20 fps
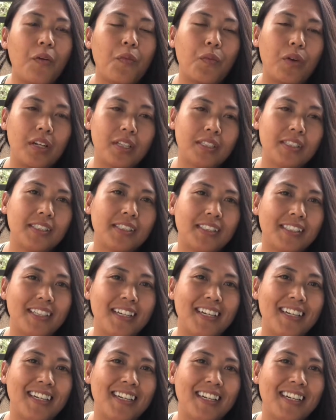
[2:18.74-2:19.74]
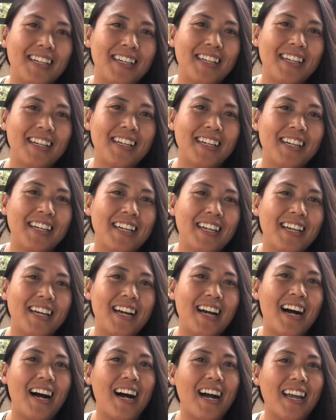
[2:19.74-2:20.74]
once
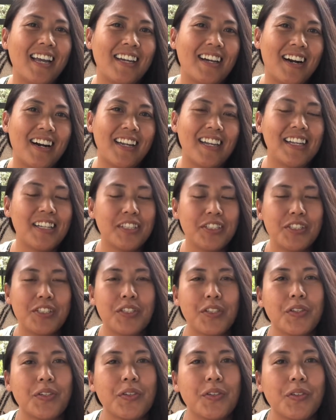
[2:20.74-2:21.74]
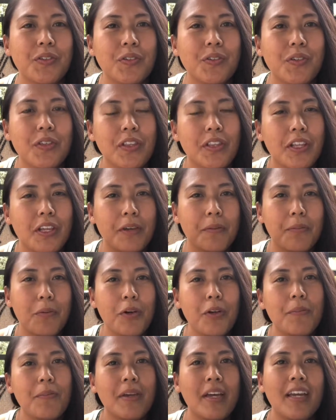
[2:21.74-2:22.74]
I got into the
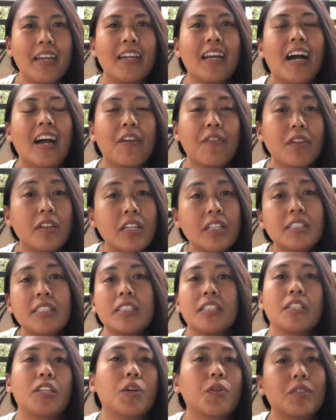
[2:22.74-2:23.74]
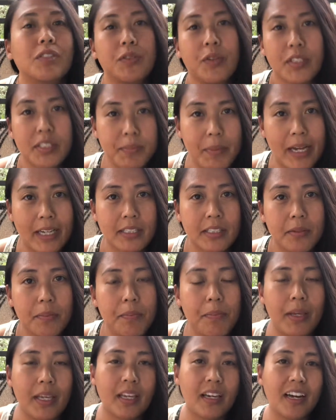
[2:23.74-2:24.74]
appointment, I really didn't know what to expect,
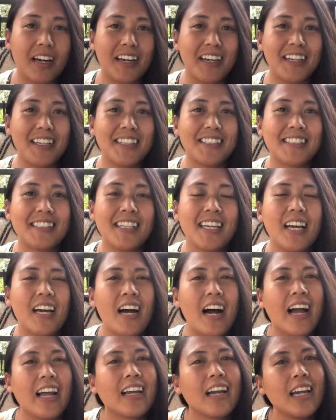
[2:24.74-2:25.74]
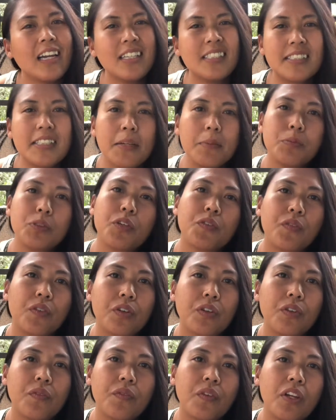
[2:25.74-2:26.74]
because I kind of skimmed
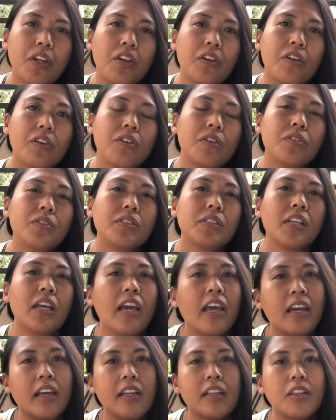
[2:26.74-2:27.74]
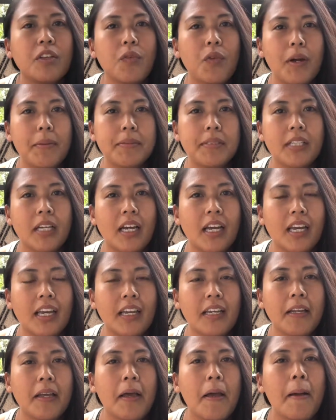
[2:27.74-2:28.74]
over the videos and the
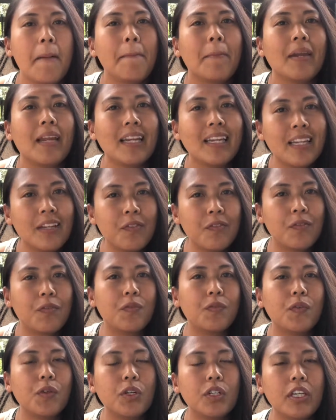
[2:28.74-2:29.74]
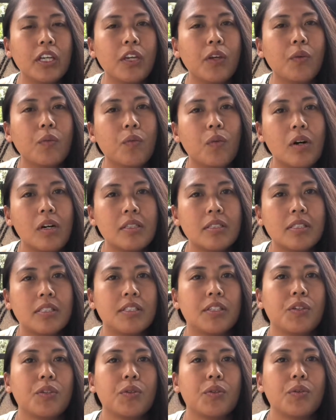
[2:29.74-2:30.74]
website, but I didn't fully want
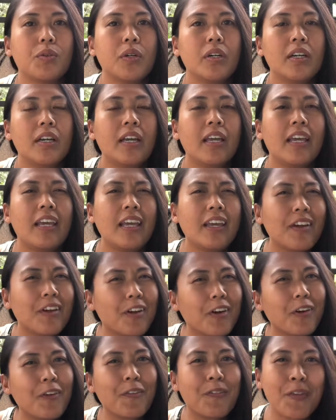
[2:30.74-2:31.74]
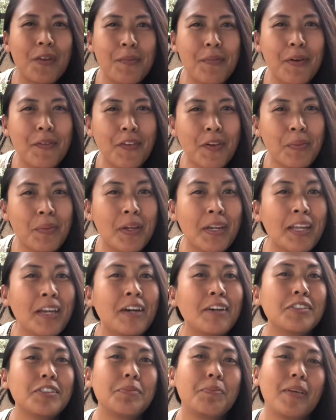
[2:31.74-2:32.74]
to hear from everybody
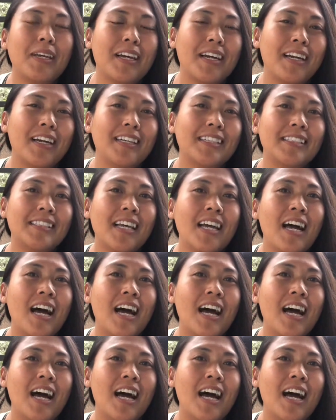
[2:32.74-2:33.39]
else because